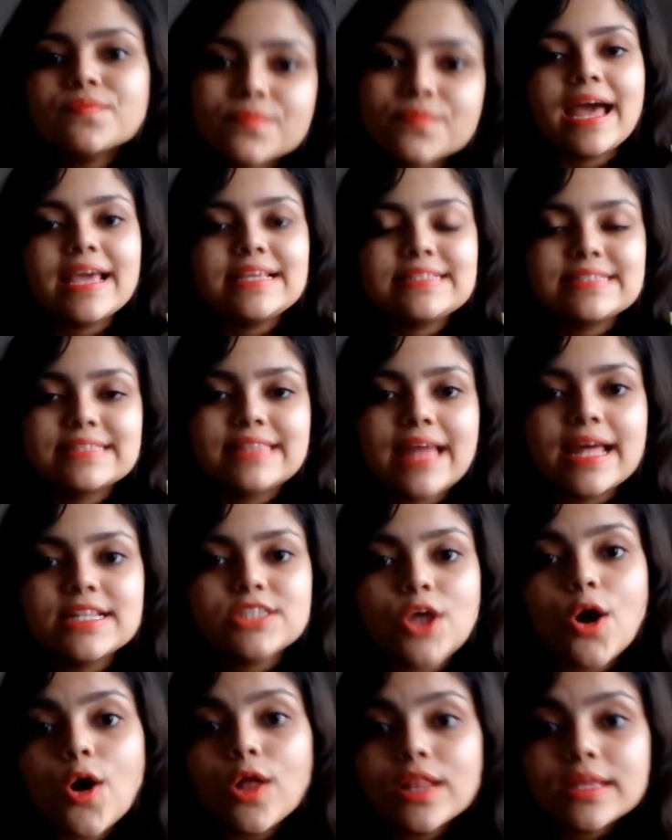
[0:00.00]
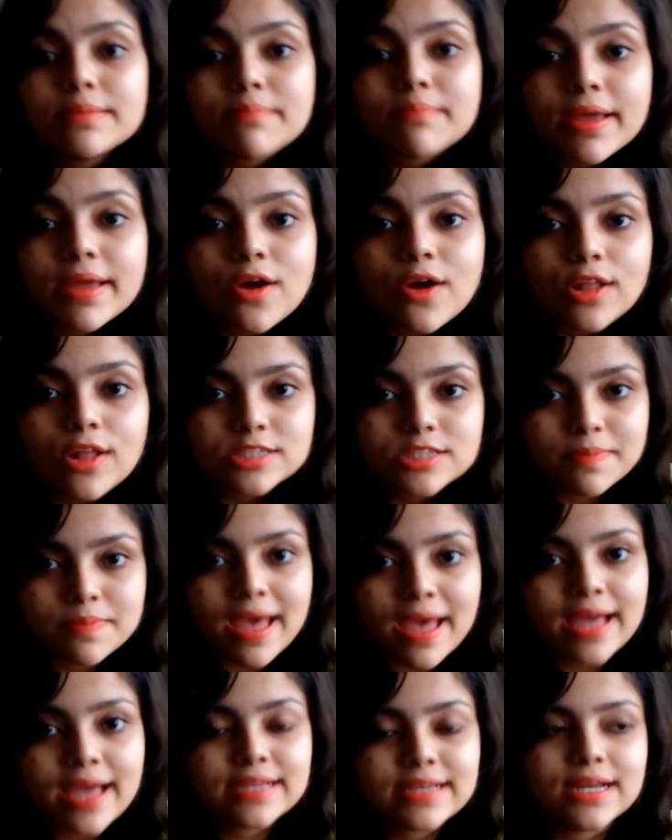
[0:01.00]
Guys, that's all in my college
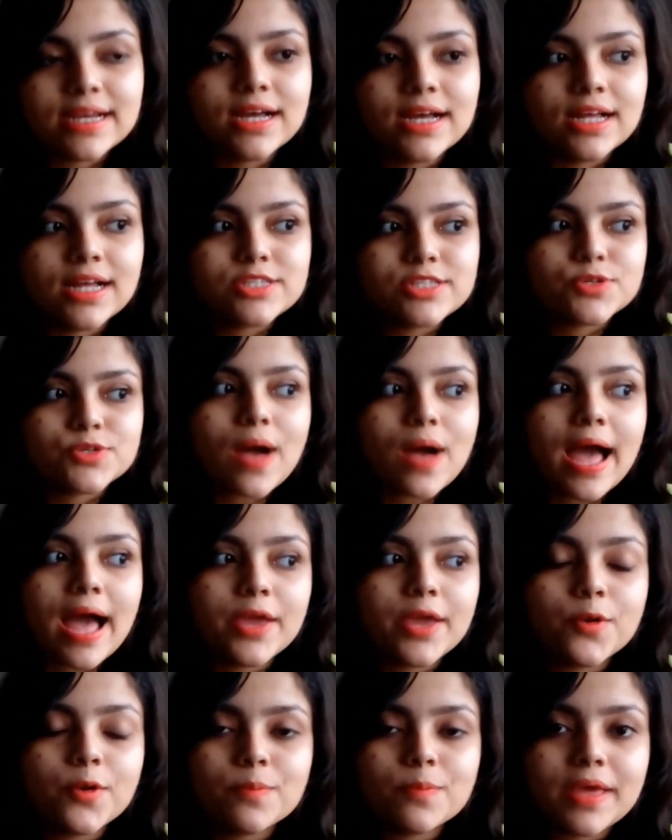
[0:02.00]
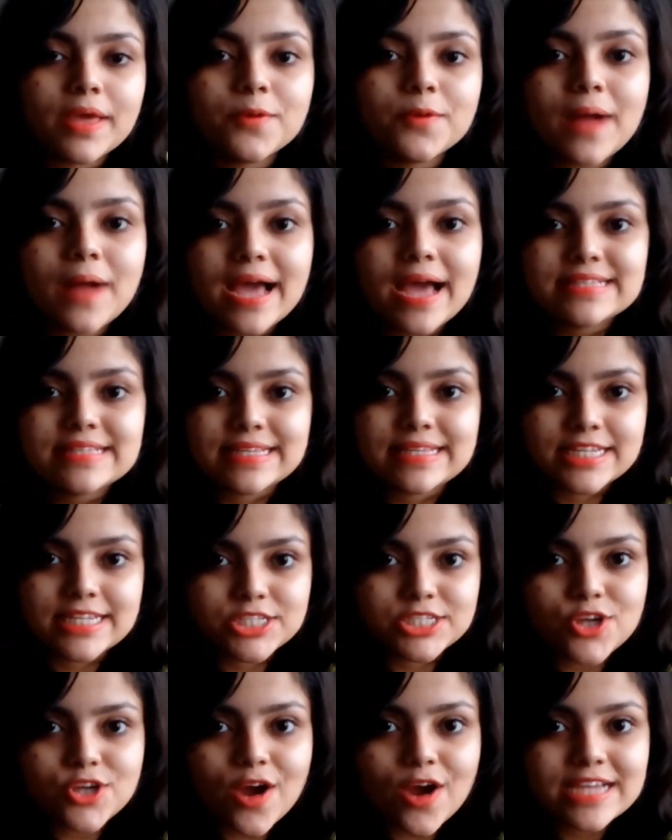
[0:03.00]
bag. So I hope that you guys
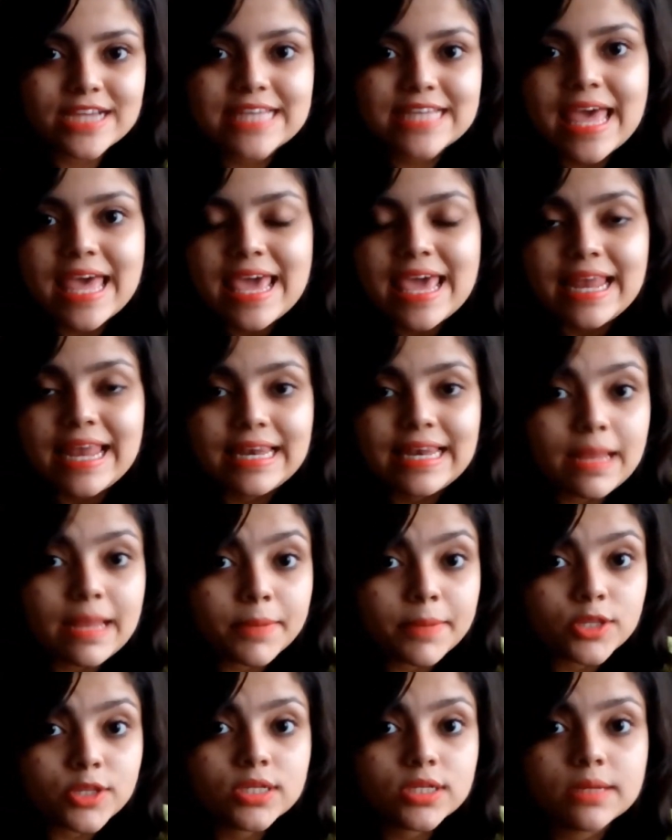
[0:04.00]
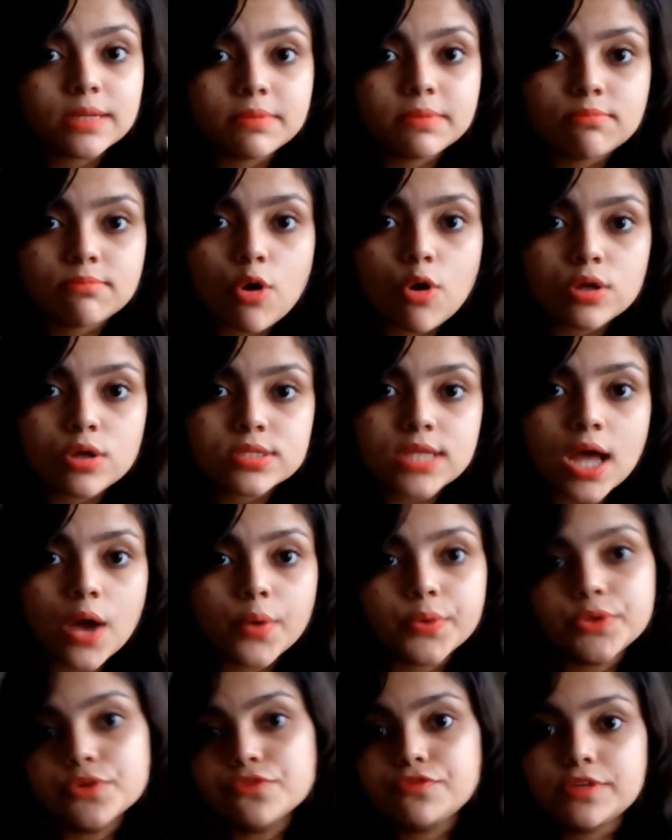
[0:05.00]
enjoyed. Let me know in the comment box
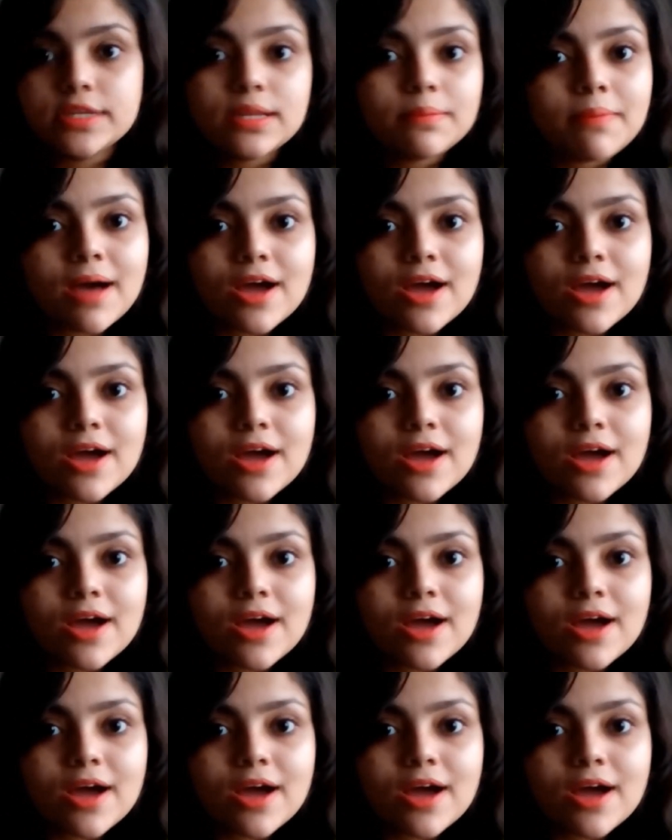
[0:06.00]
how you feel